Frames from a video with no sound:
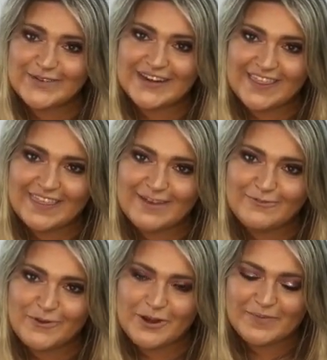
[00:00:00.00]
do anything
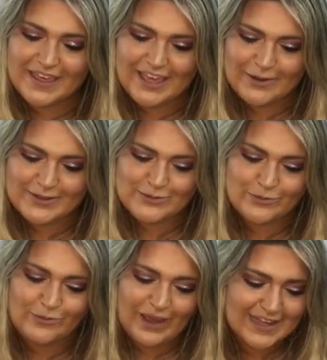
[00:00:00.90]
for me. It was
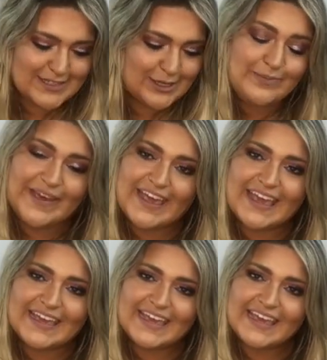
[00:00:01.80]
way too
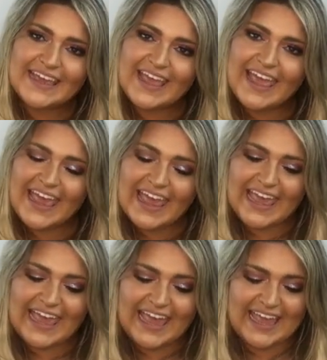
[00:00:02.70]
big.
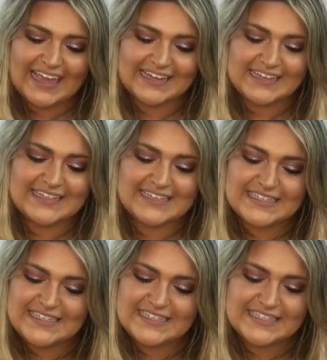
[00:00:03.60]
It
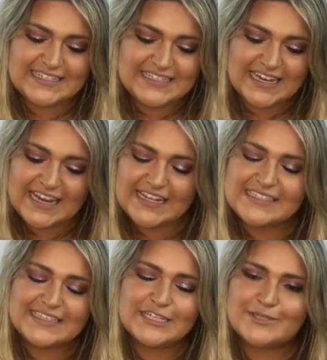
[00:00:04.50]
didn't
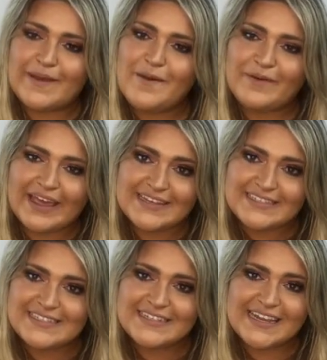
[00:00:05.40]
cinch my
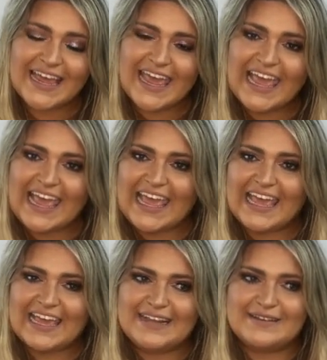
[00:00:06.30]
waist.
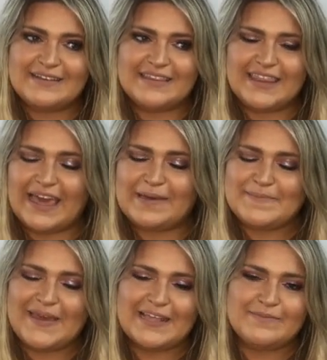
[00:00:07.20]
It like
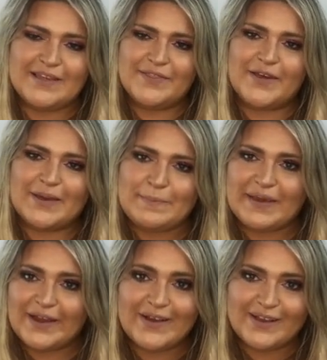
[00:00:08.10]
made me look
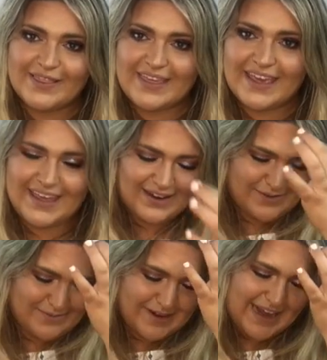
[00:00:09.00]
bigger than
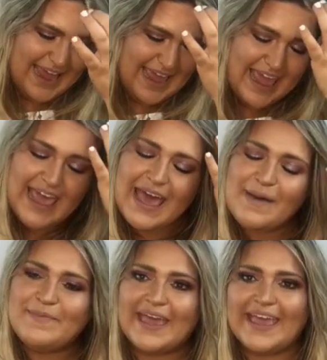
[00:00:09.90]
what I
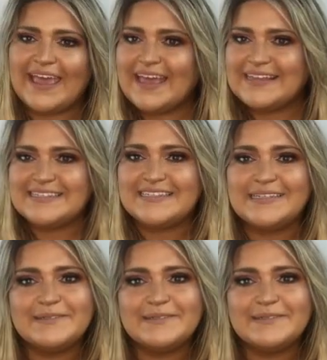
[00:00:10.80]
am, and